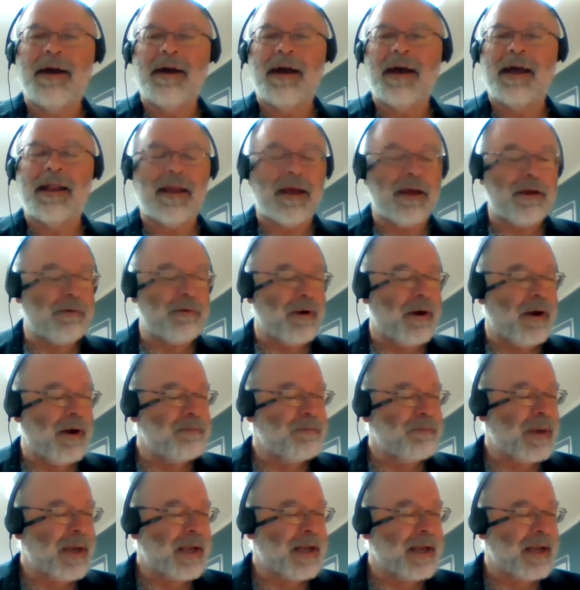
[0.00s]
Hello,
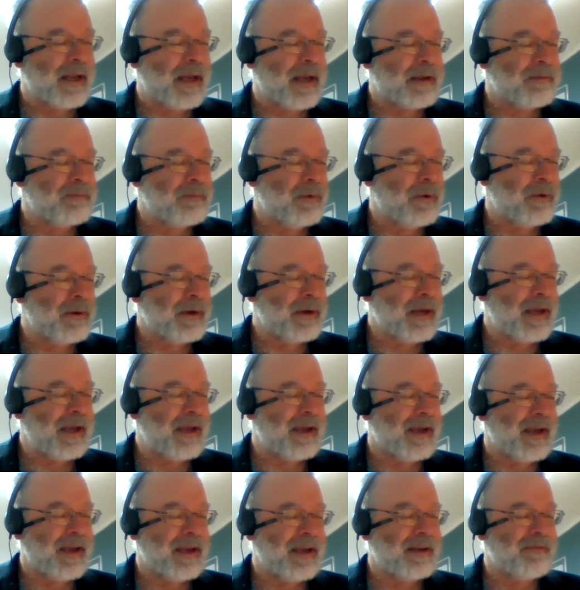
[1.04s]
I'm Peter Latemore,
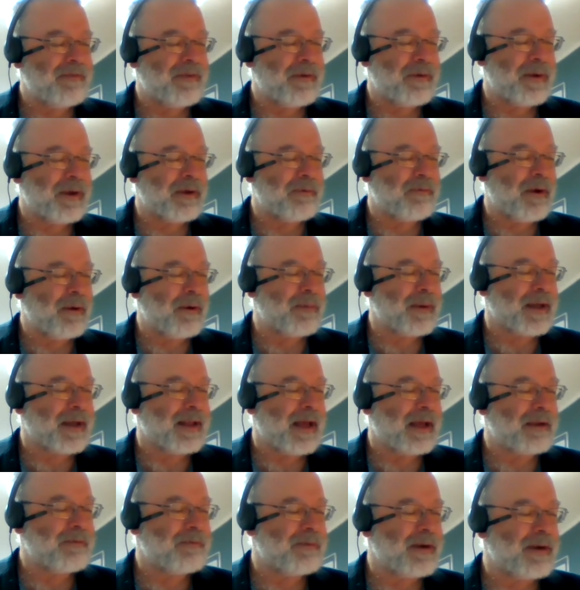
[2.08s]
here interviewing Robert
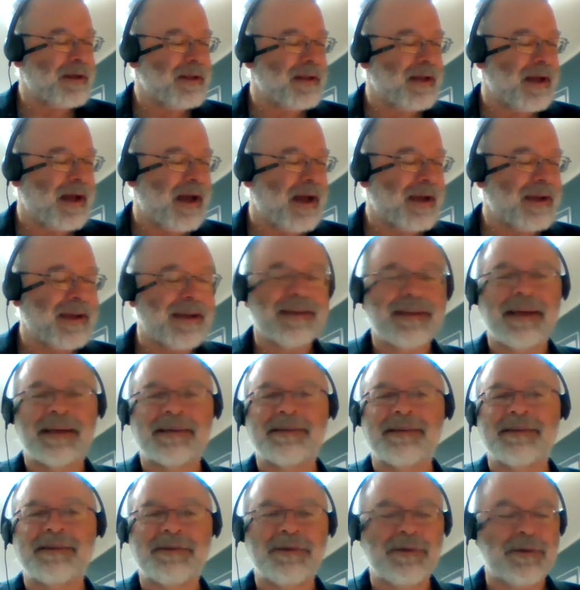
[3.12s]
Gladwell,
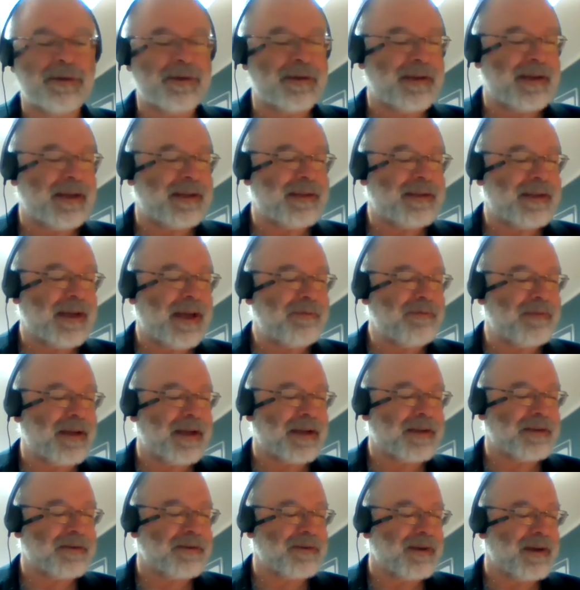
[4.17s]
architecture student and TAFE
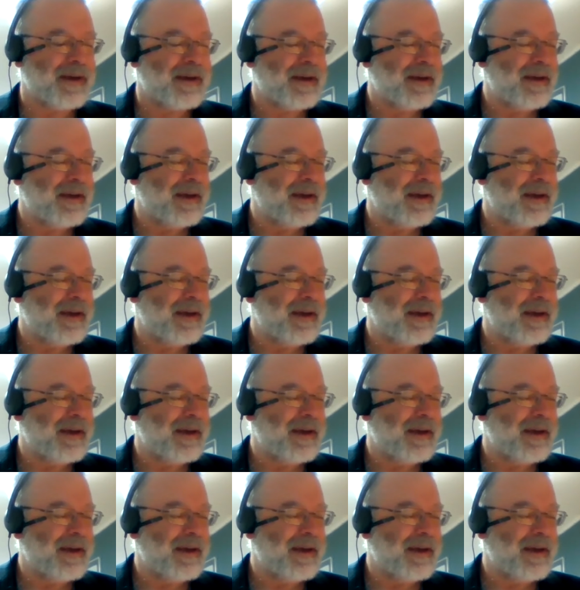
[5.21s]
lecturer,